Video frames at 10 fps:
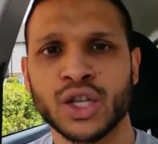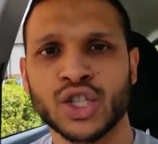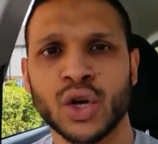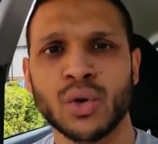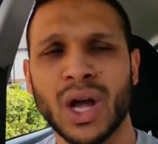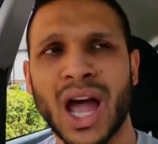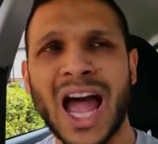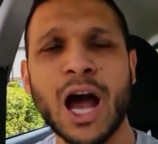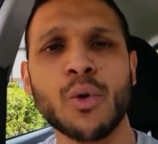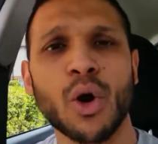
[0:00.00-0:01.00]
So
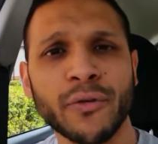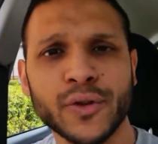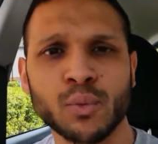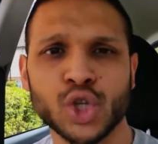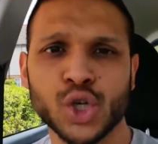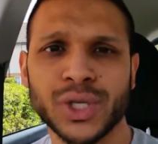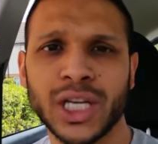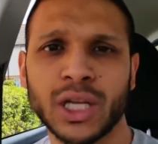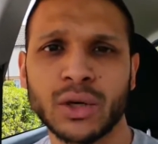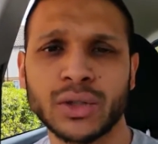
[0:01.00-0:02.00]
how often would you
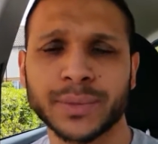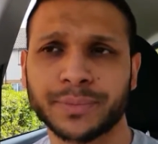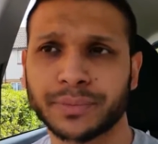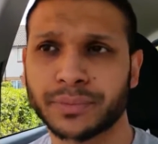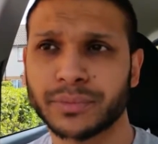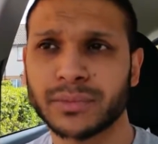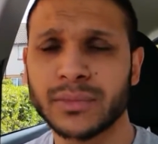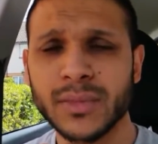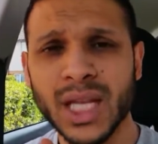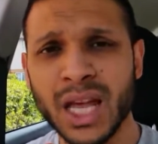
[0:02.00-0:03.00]
deload?
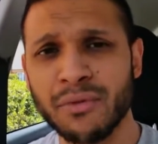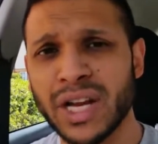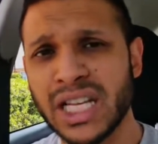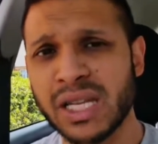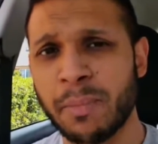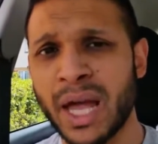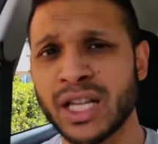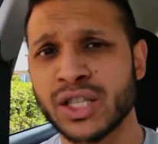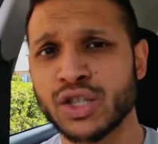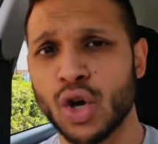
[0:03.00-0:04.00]
It really
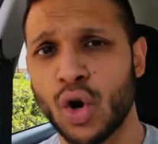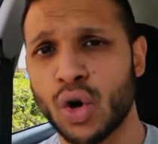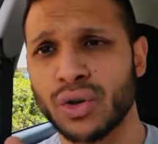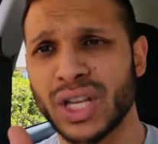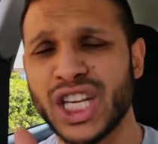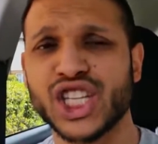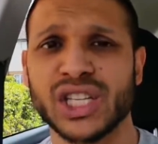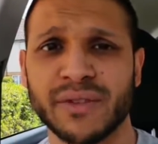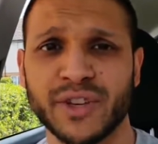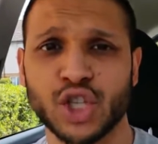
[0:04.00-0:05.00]
depends on each
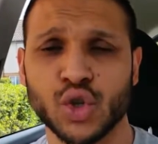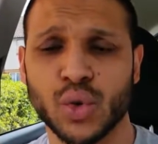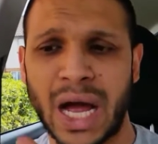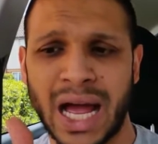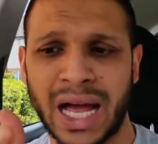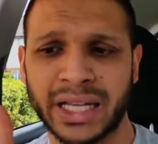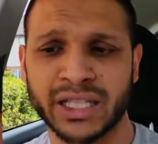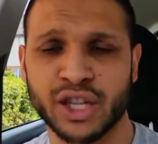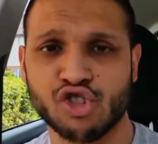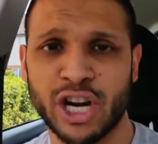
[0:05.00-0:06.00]
individual
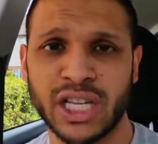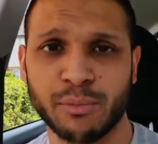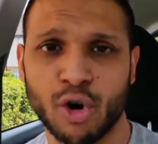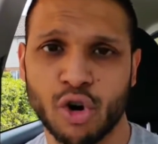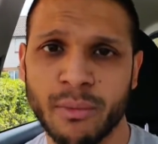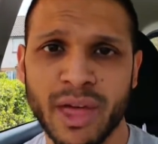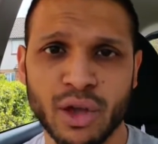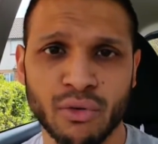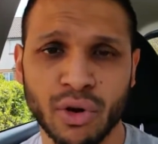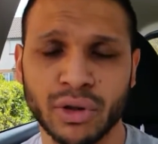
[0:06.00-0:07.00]
and the training program that
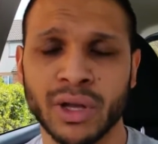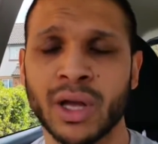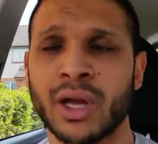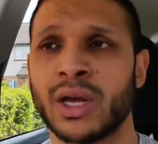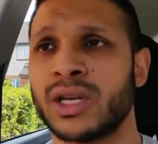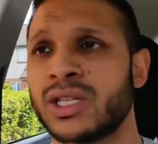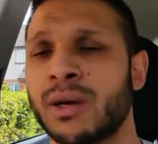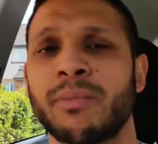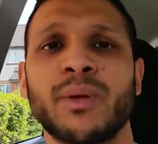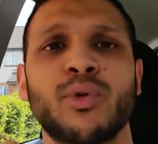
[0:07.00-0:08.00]
you're on.
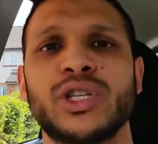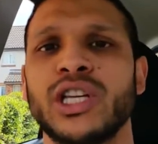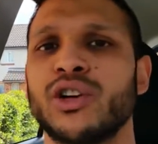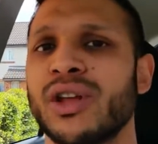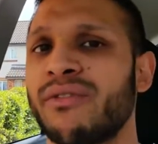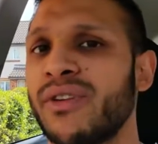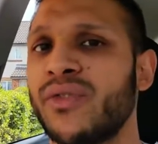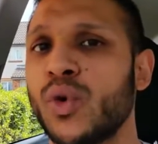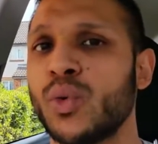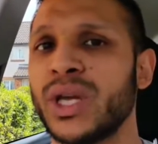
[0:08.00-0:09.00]
Some people deload every
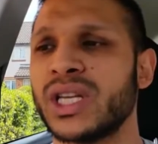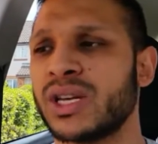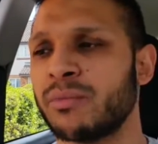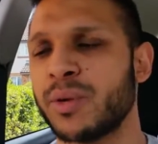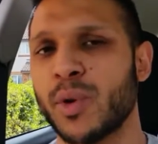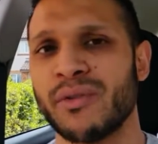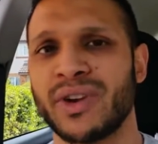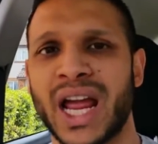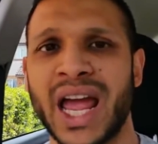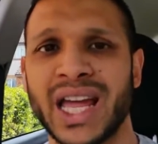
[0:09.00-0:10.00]
4 weeks, some people
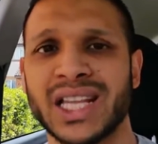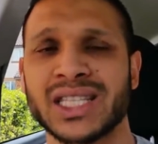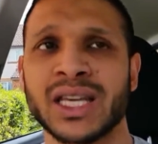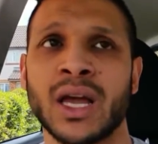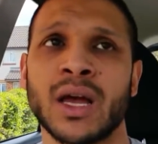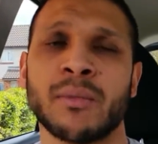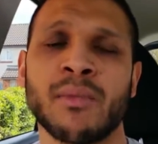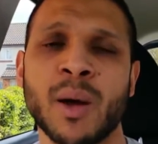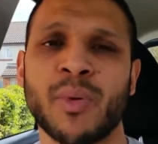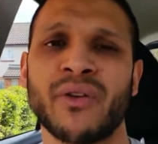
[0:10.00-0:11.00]
every 8.
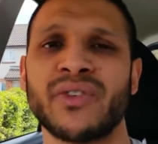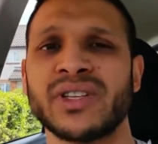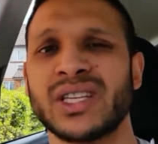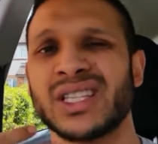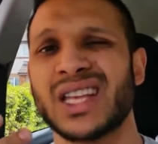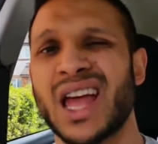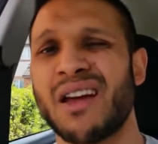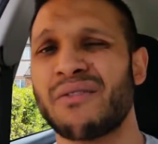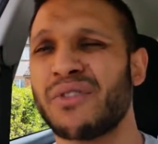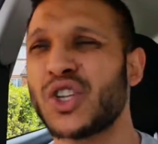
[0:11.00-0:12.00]
My preference is
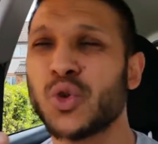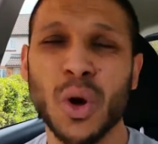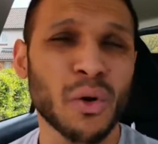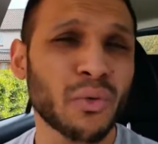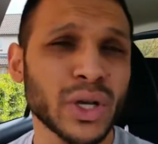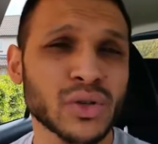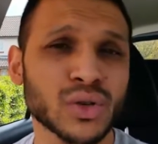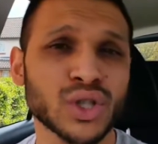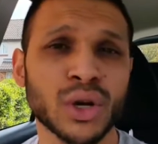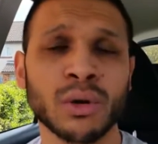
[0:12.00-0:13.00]
every 12 weeks or
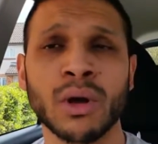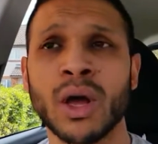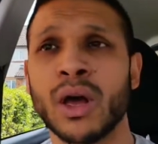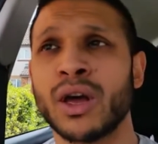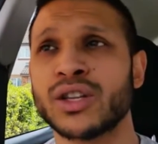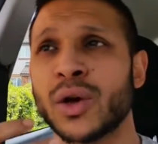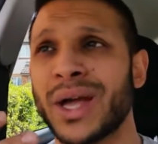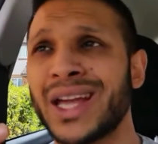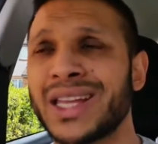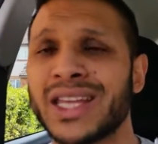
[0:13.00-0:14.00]
so. So in a